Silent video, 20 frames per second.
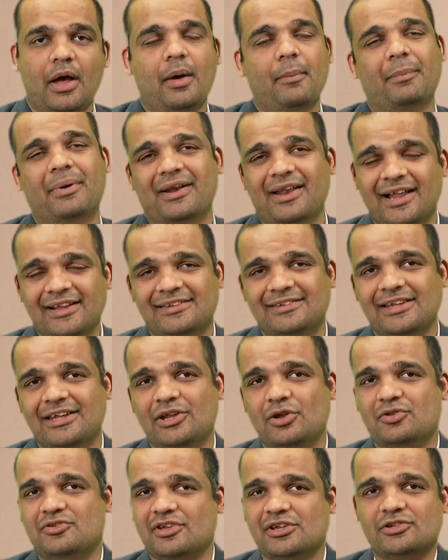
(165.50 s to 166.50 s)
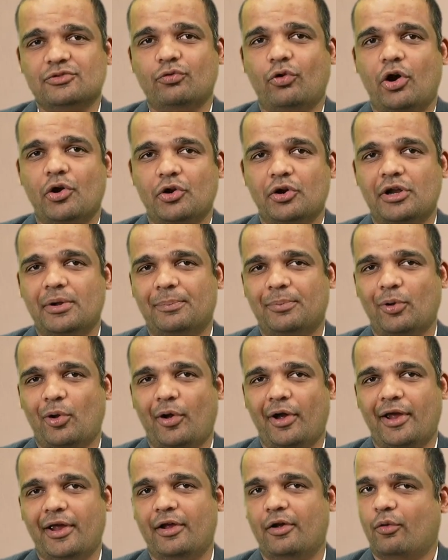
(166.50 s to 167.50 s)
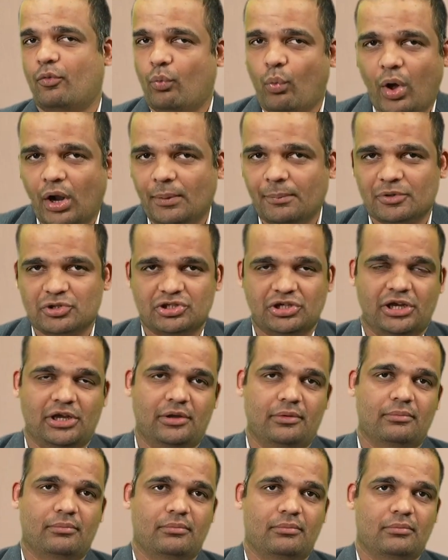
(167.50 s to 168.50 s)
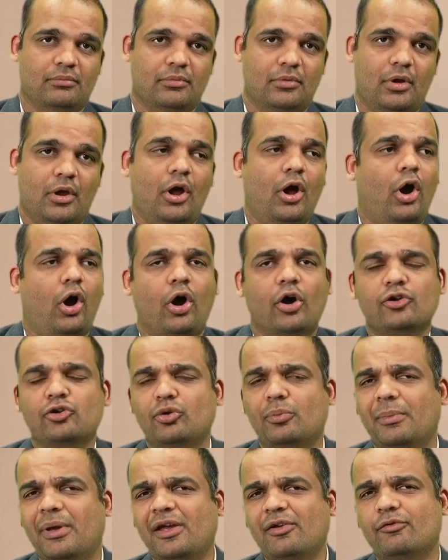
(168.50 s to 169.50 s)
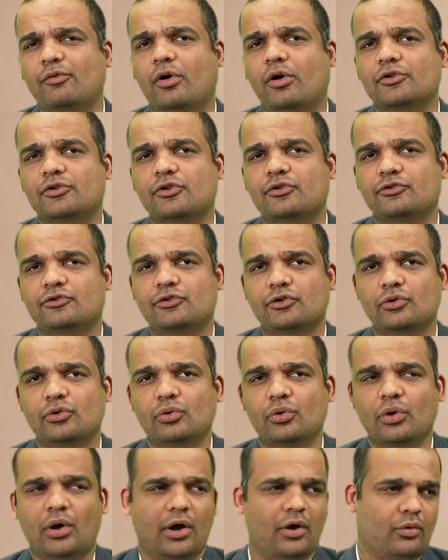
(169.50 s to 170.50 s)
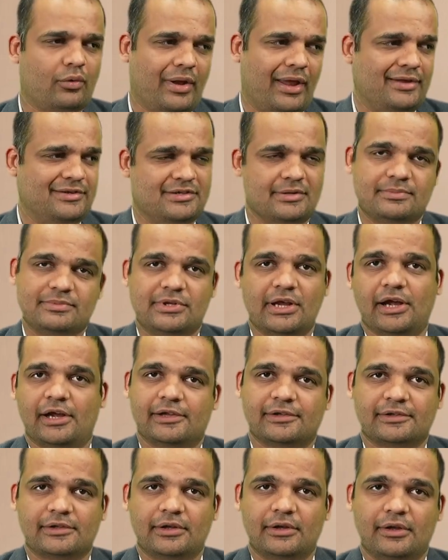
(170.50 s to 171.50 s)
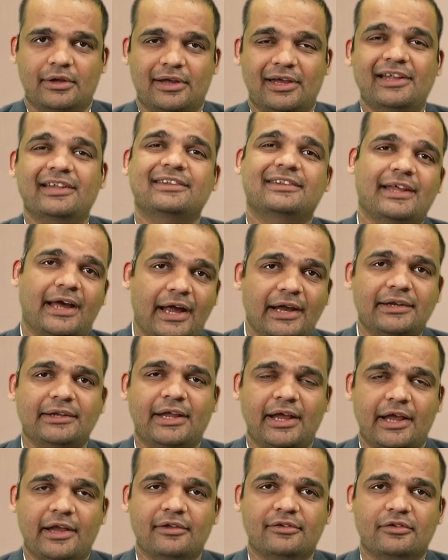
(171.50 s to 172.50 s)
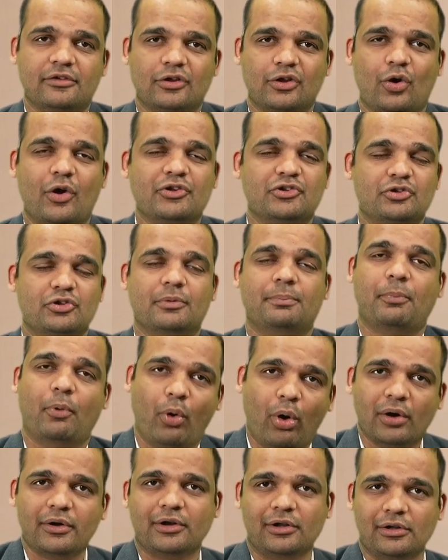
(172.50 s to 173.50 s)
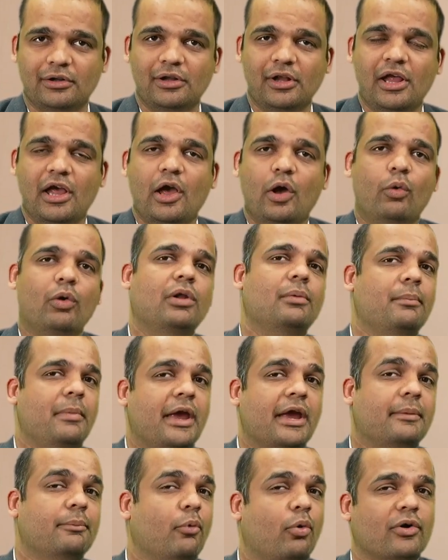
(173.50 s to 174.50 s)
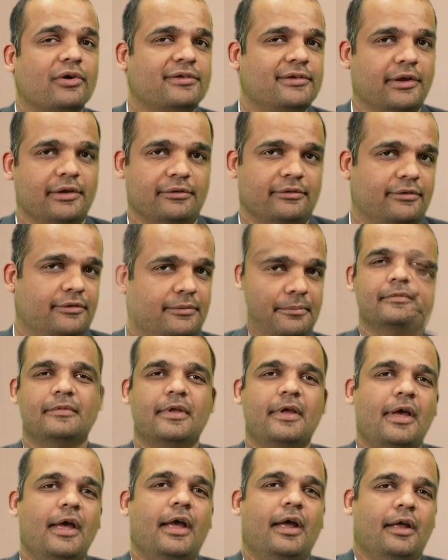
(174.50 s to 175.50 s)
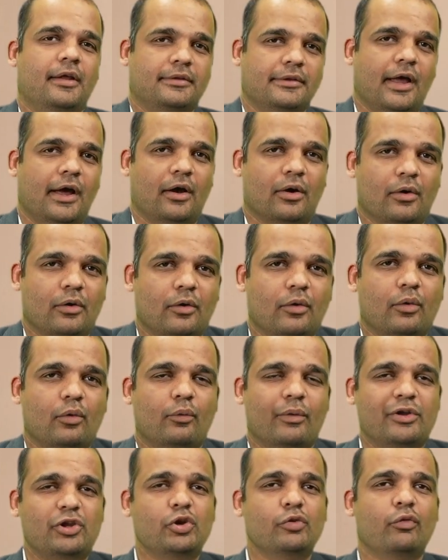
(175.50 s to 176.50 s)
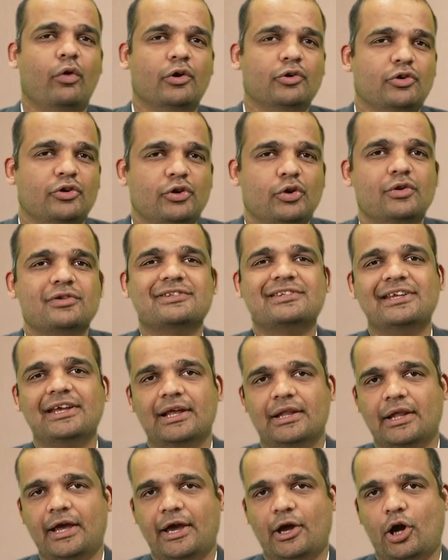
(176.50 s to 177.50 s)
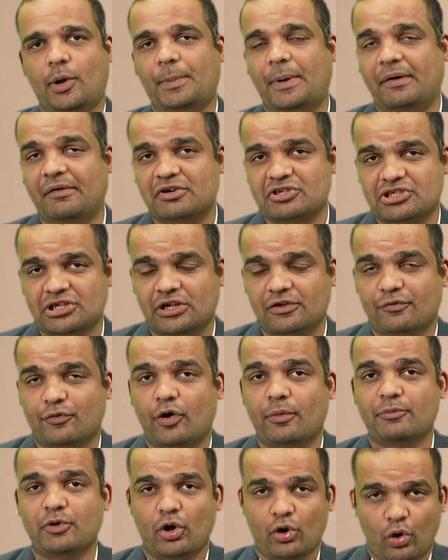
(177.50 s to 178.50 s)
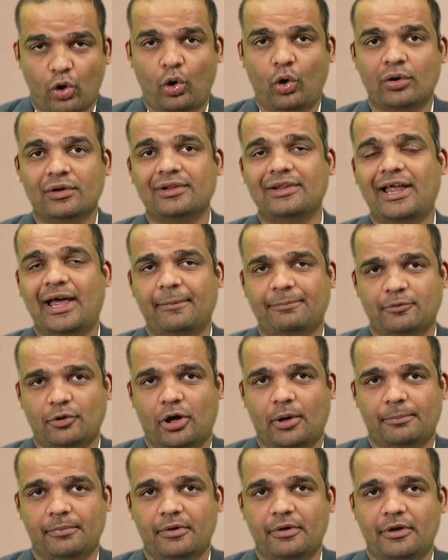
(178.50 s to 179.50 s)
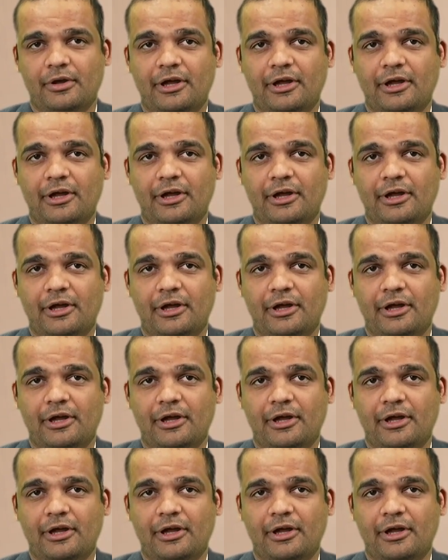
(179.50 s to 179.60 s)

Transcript: But let's say you just want to deploy one machine, or you may want to do a random task. In that case, going to the portal will make more sense. Now, when you want to use CLI or PowerShell from your own laptop,